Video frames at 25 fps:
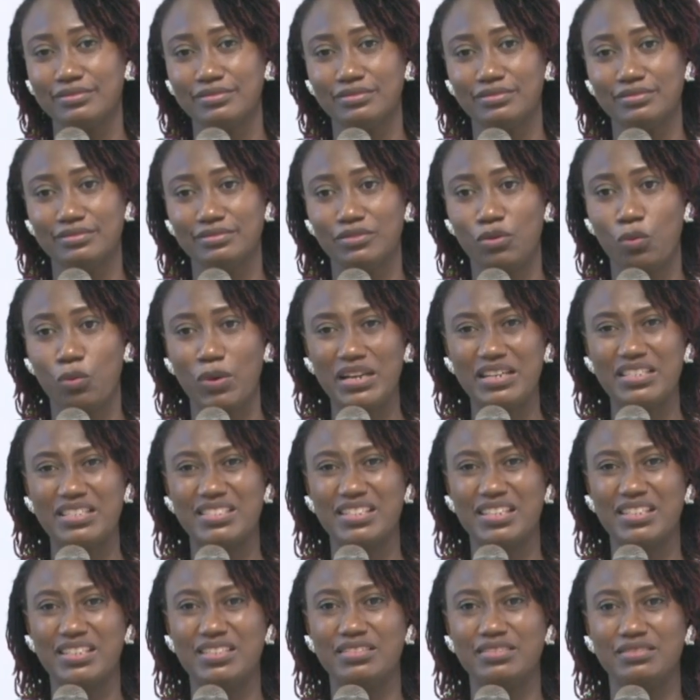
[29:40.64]
what is
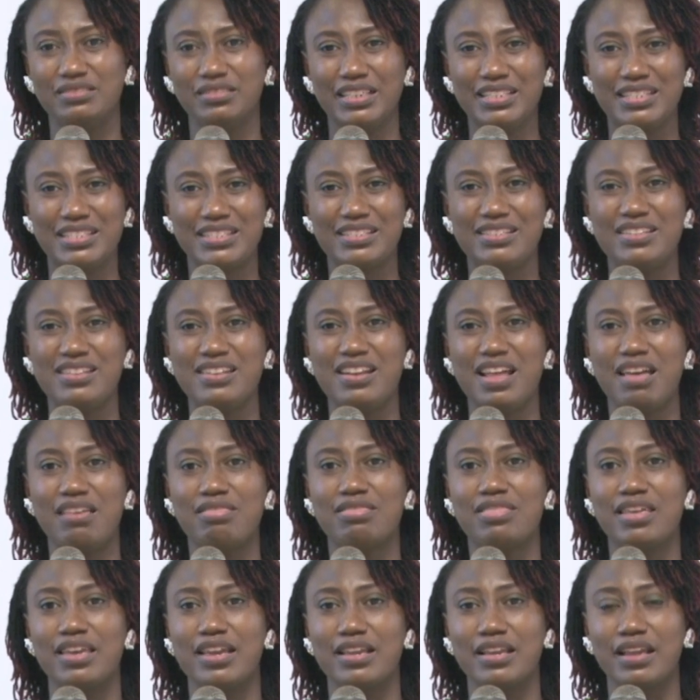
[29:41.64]
it? It's
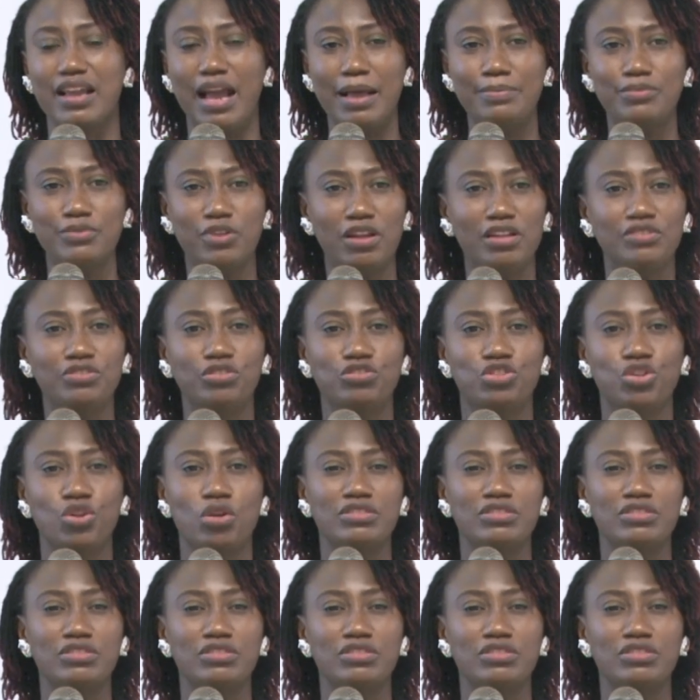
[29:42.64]
nothing. Total